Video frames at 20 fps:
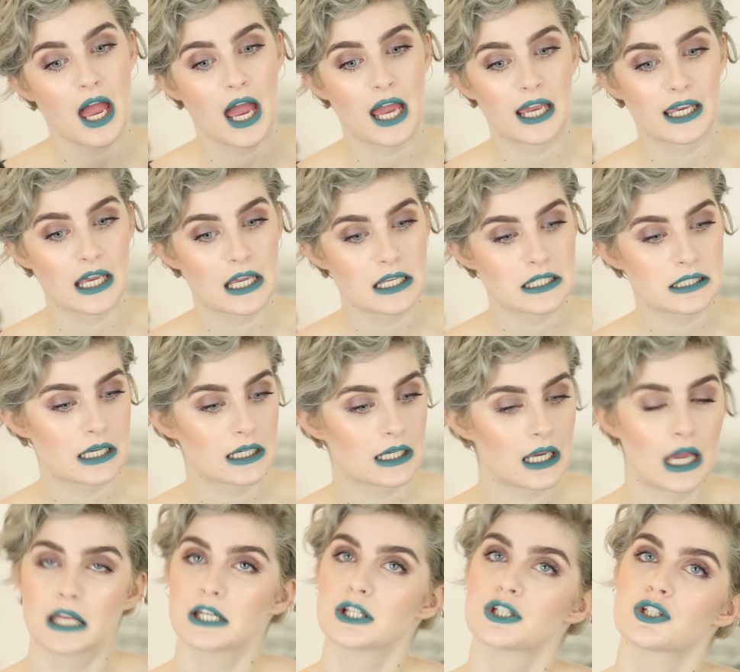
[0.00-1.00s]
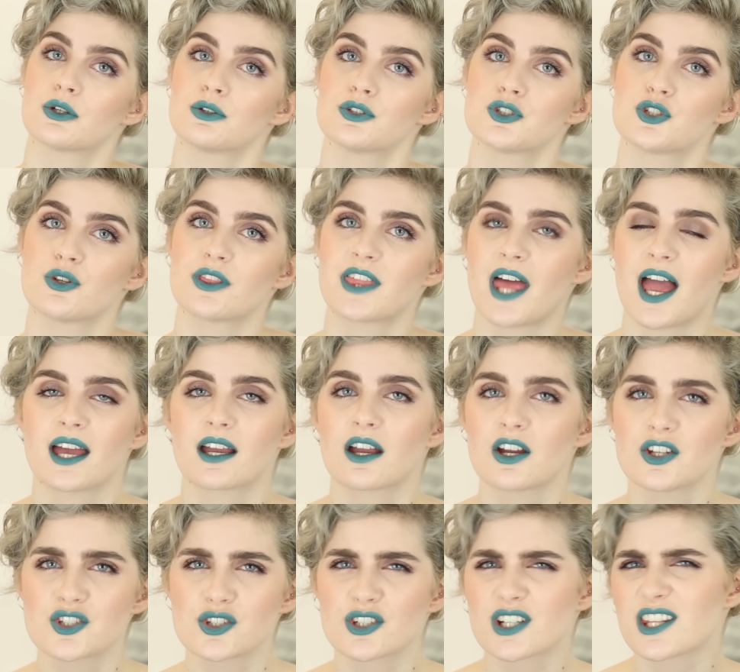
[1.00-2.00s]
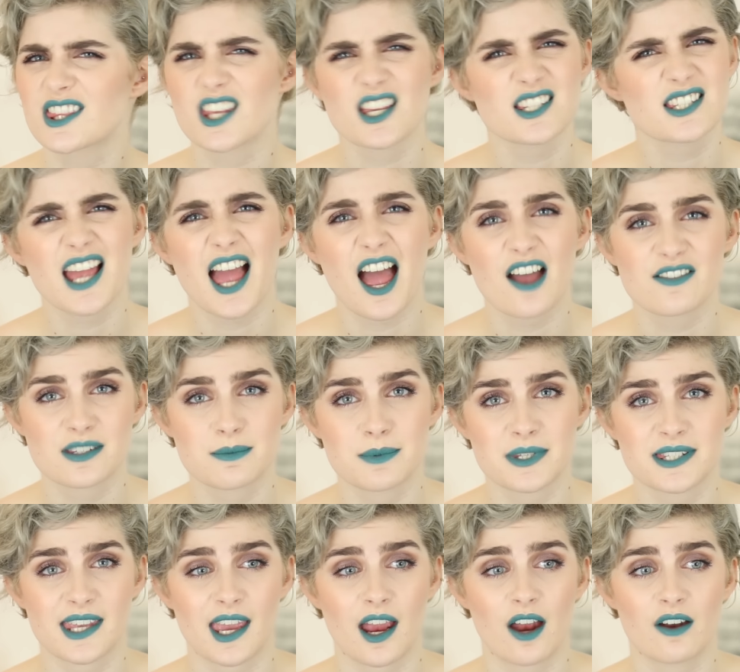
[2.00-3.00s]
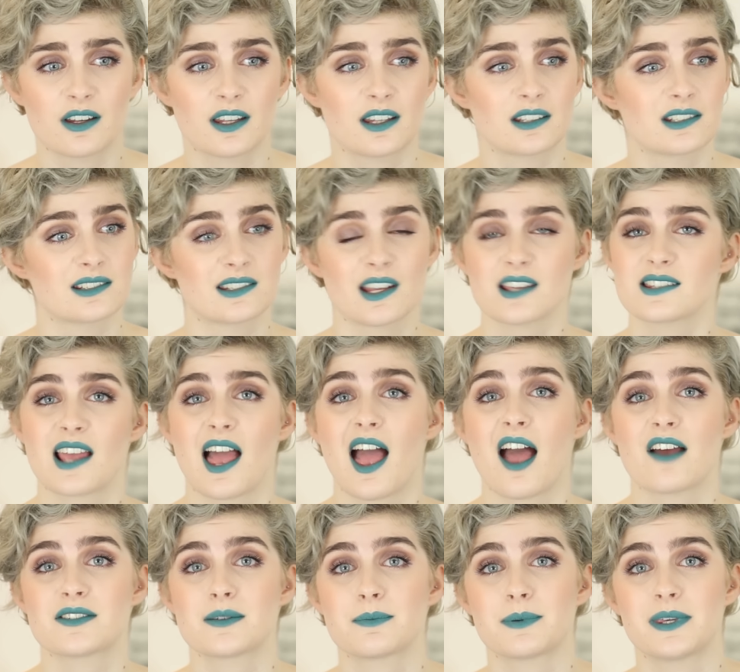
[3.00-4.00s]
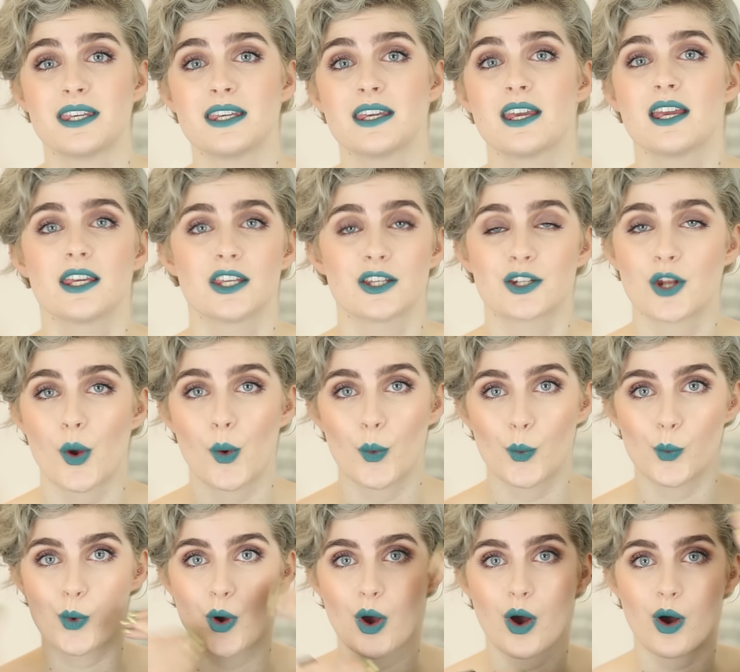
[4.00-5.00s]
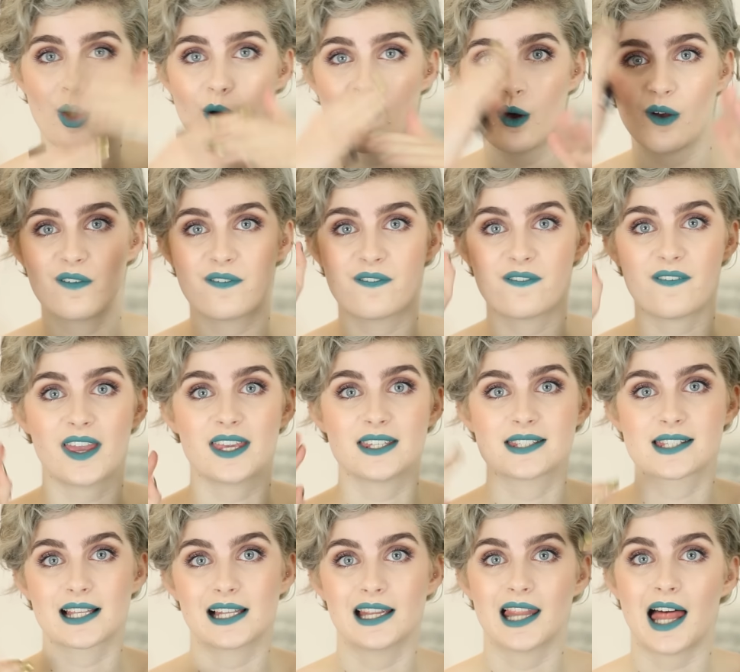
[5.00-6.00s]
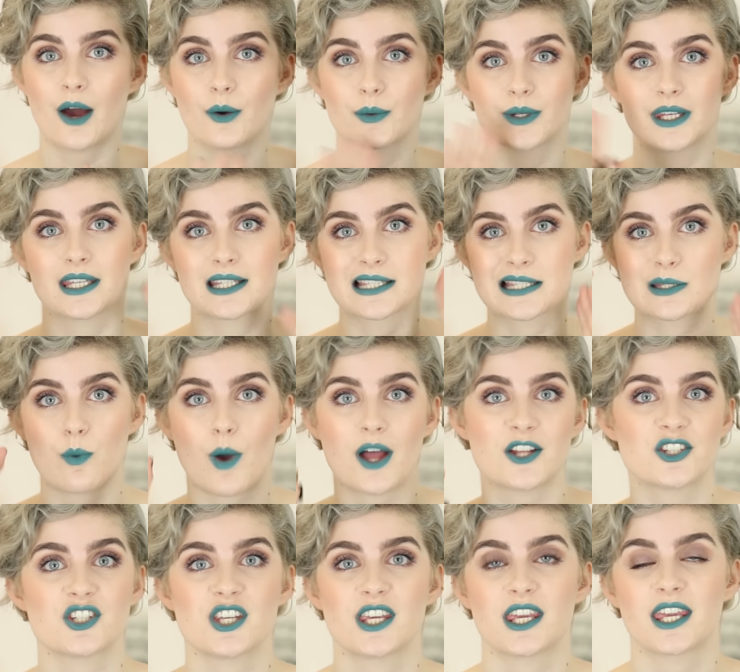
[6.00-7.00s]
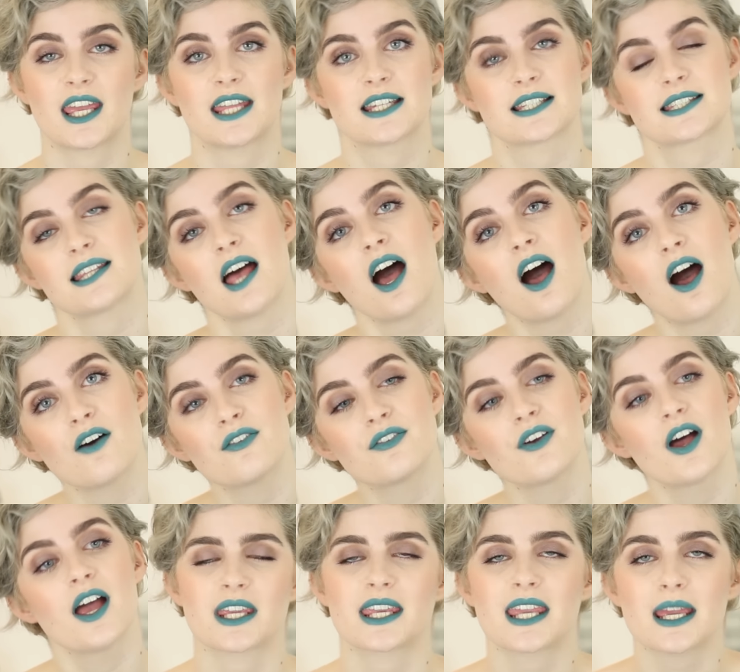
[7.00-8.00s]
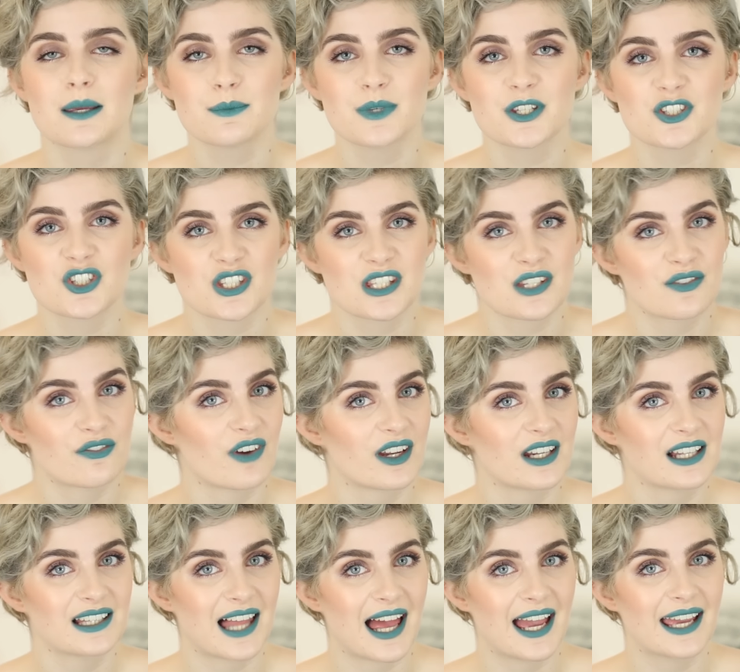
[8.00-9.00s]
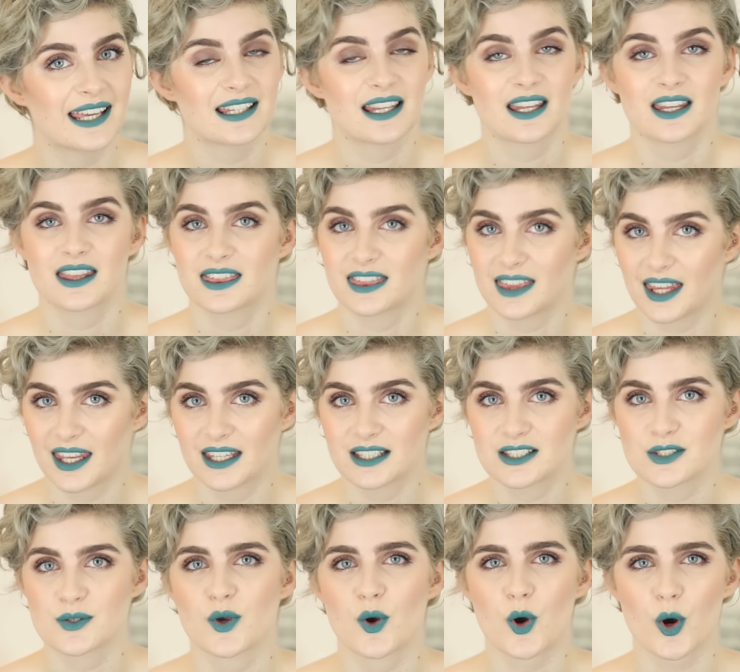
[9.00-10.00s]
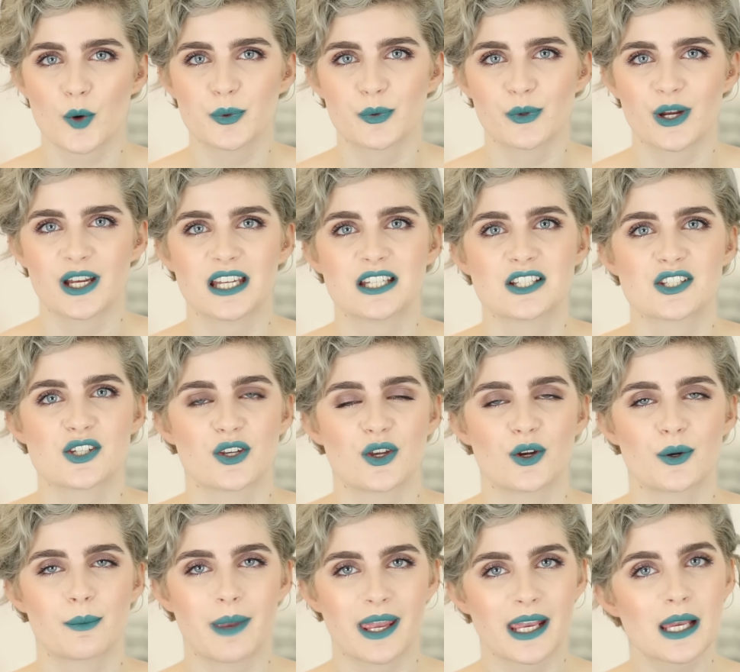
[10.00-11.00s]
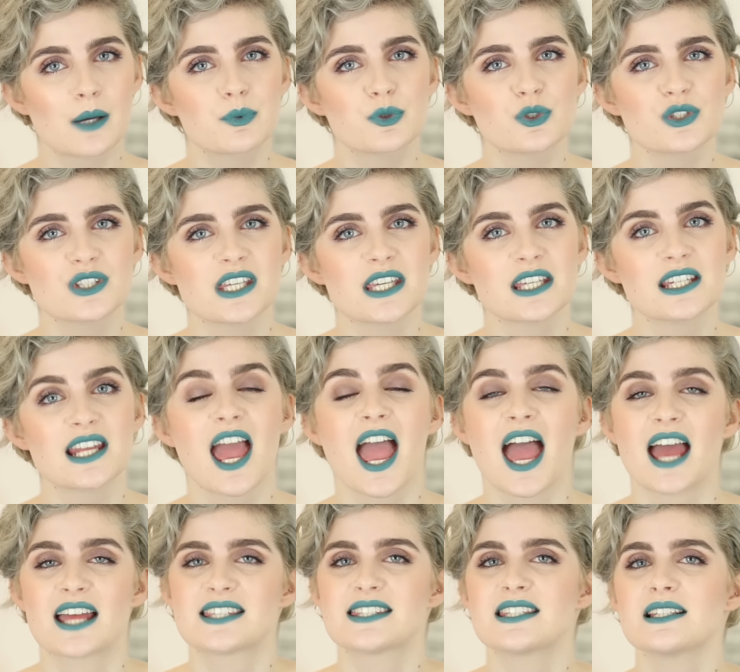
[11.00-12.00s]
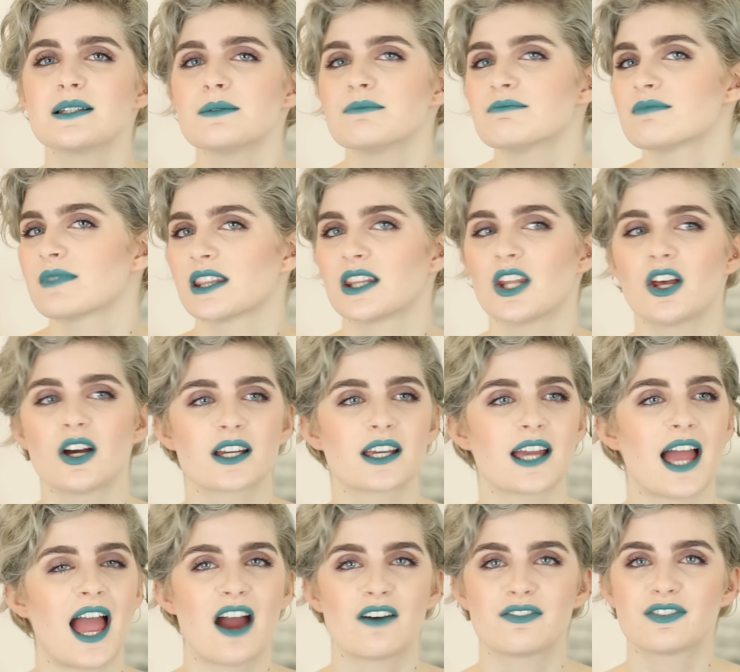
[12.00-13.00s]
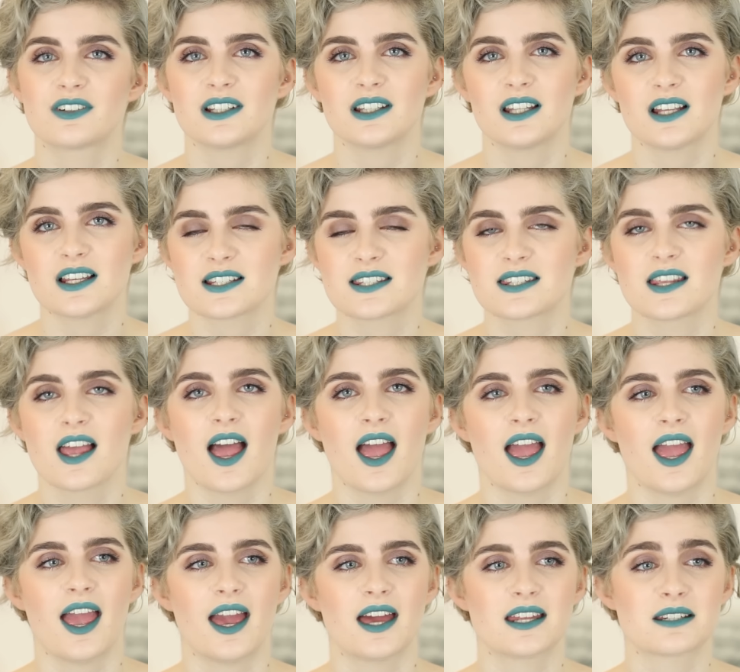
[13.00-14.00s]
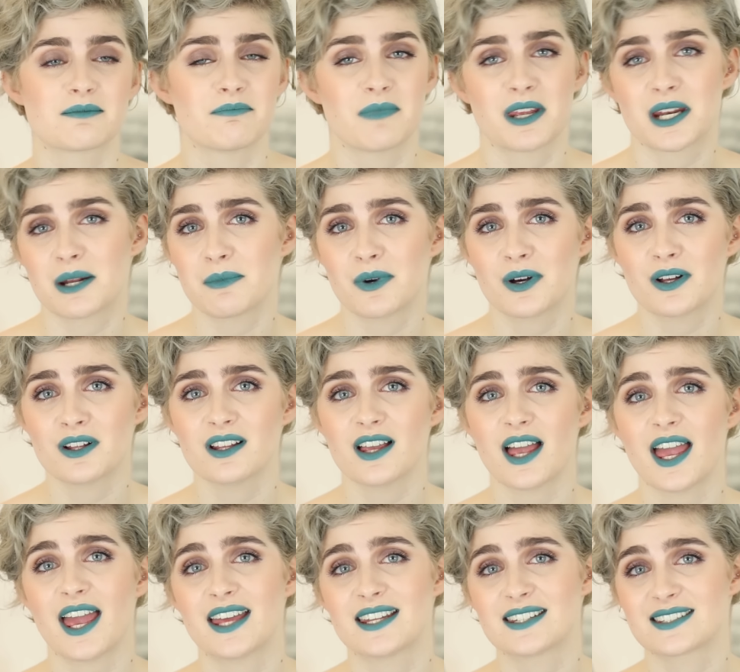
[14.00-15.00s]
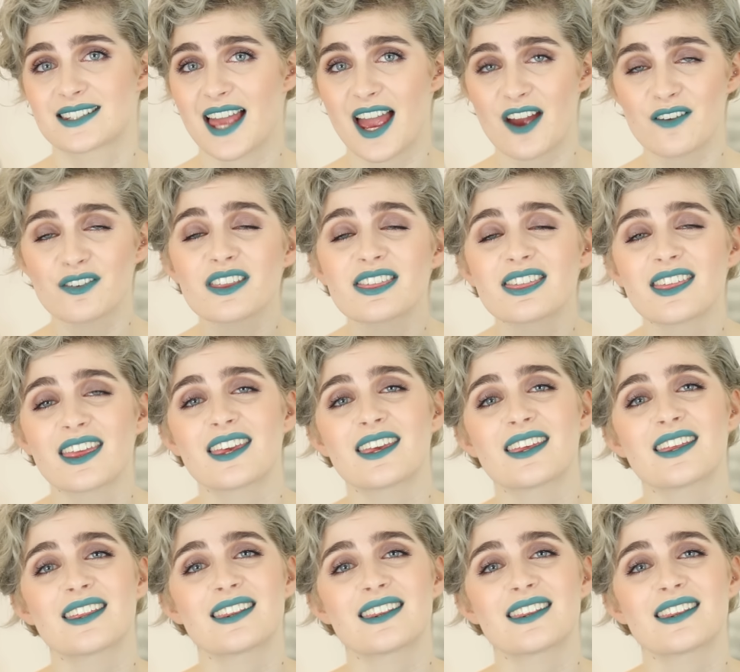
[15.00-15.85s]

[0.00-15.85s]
I guess I kind of showed you that contour. It doesn't have to be scary and it doesn't have to be, you know, all face clowning, swatching and stuff. It can be just a fun and light thing to incorporate into your makeup routine and still look effortless and minimal and everything